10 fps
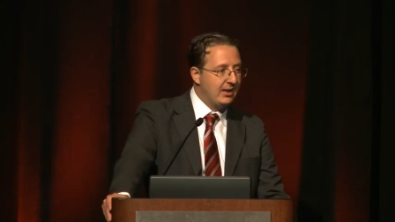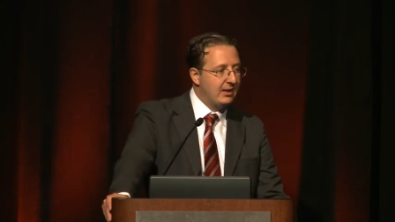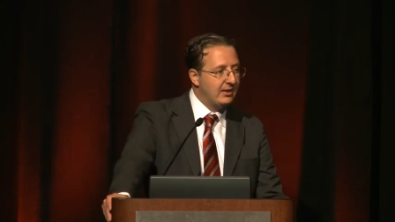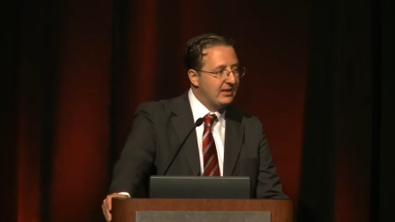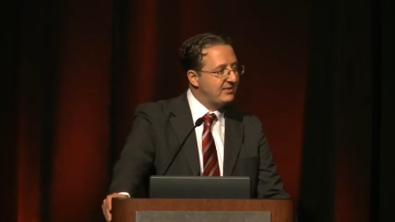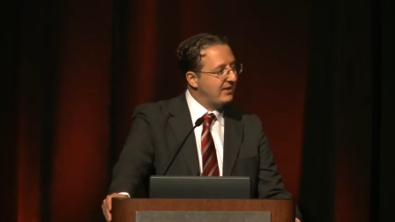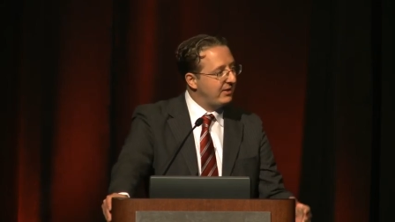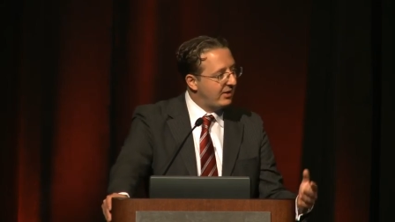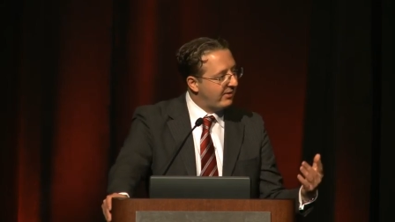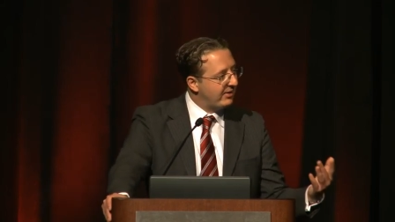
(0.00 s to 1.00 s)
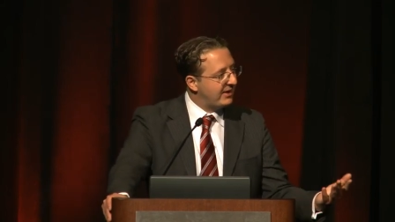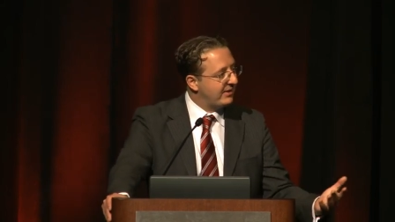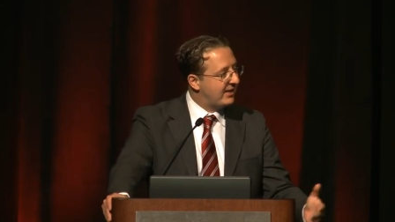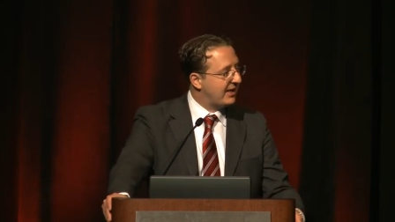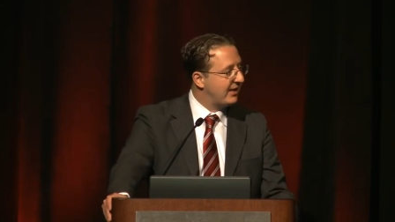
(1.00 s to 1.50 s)
let's say
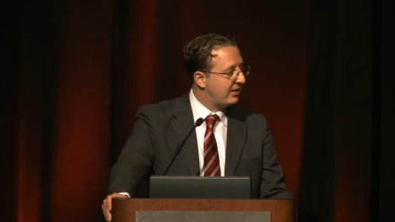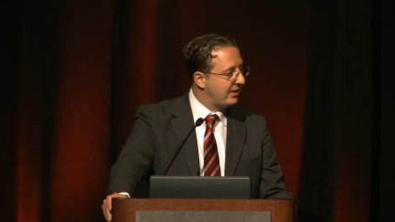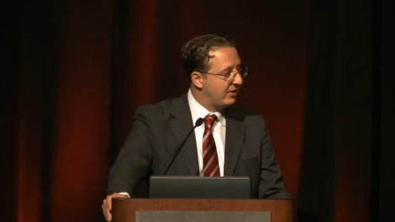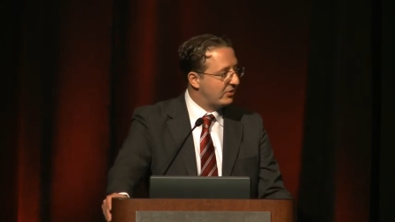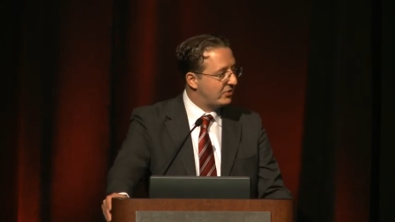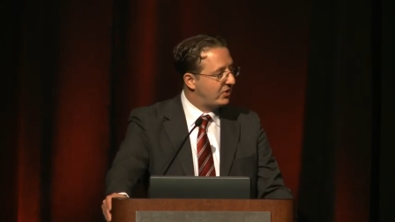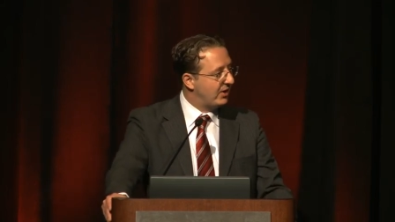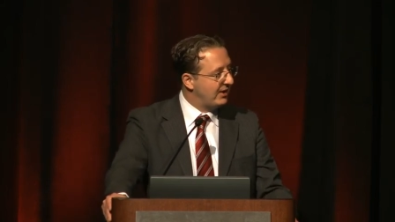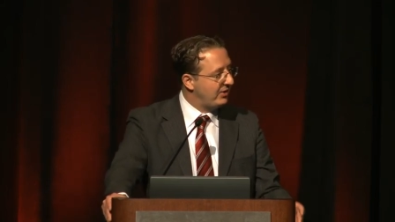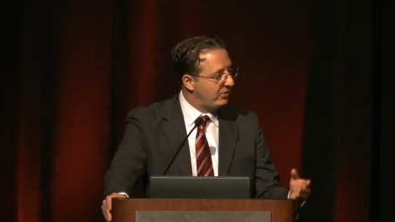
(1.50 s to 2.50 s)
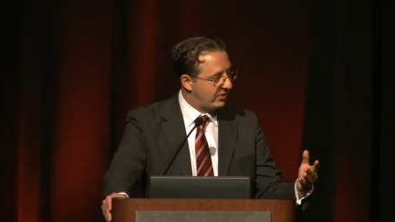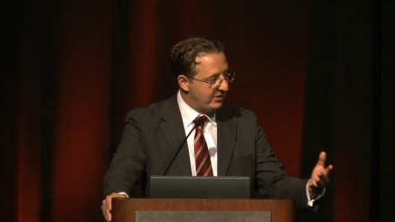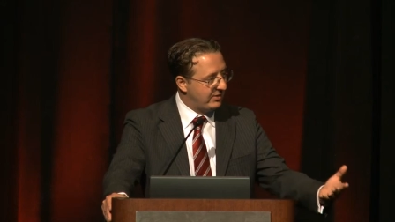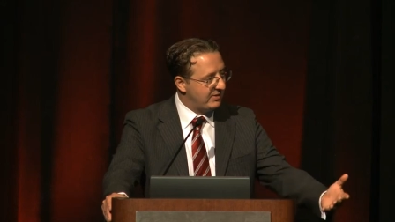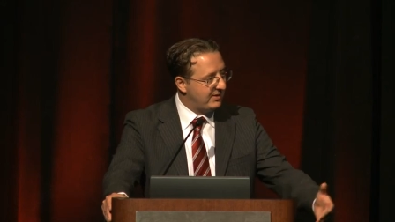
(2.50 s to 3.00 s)
everything technically looks good and you
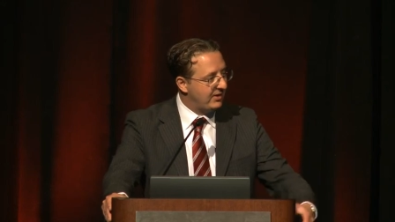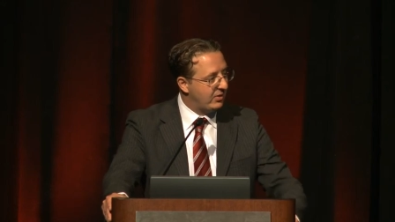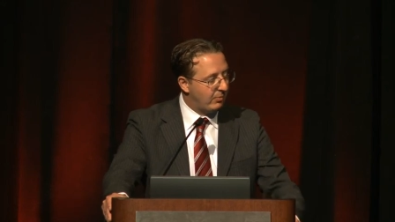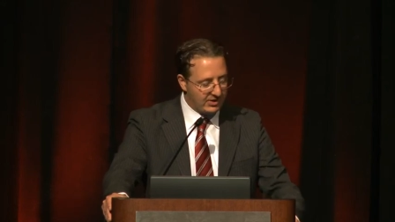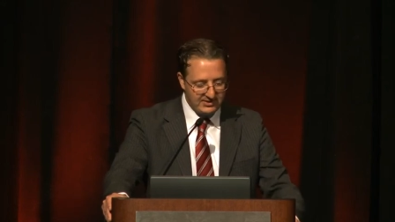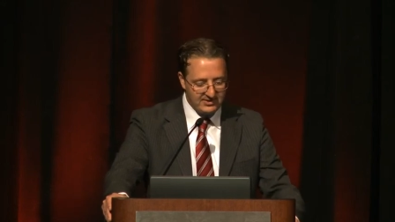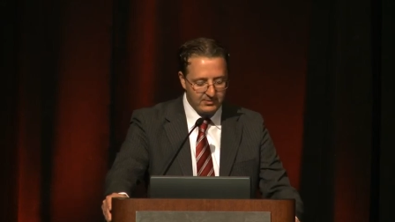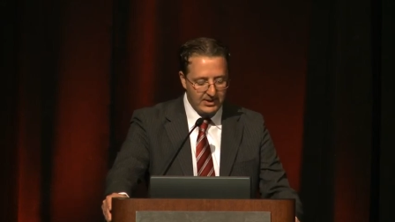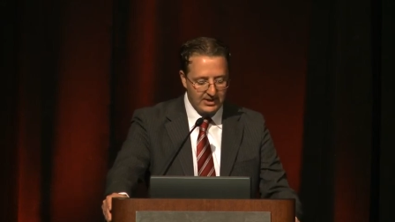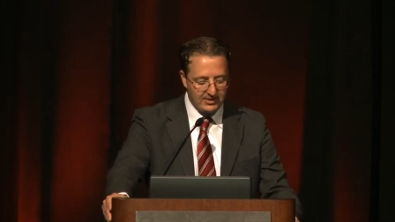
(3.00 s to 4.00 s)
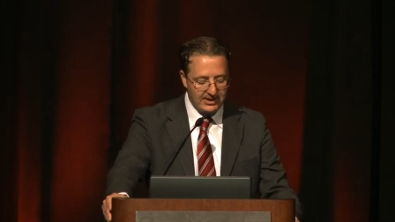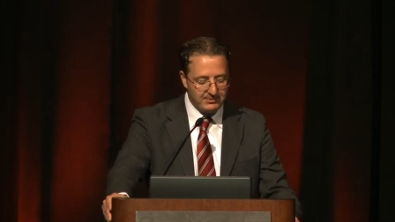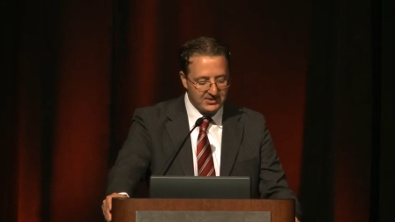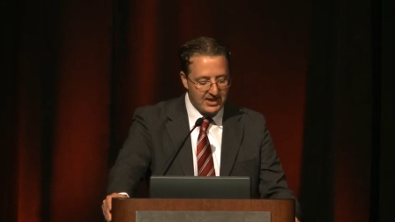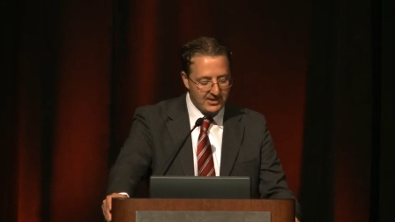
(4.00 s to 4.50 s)
can continue to participate on the
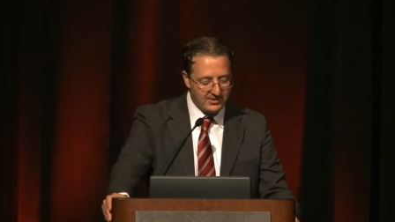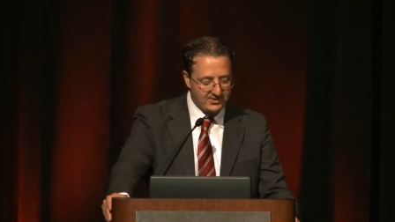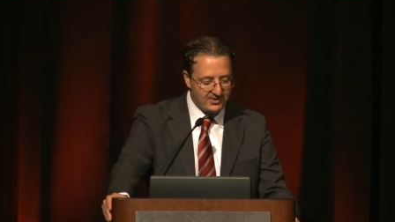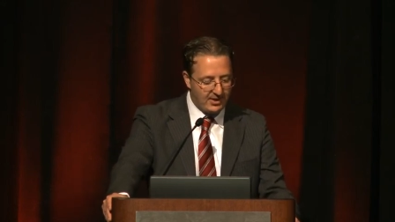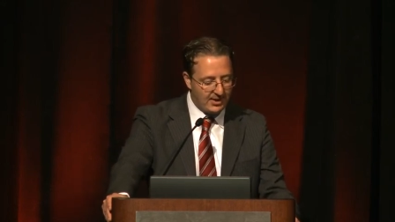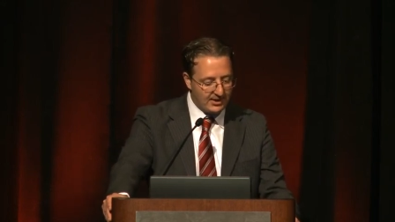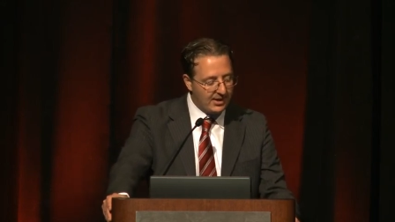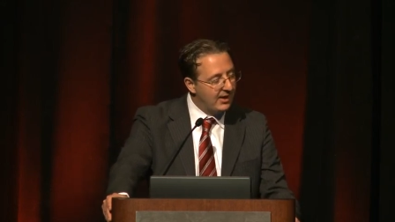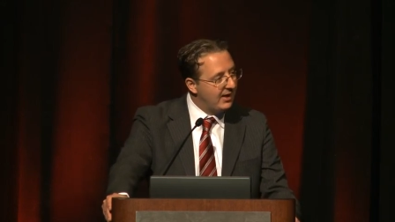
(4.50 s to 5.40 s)
upside of the stock.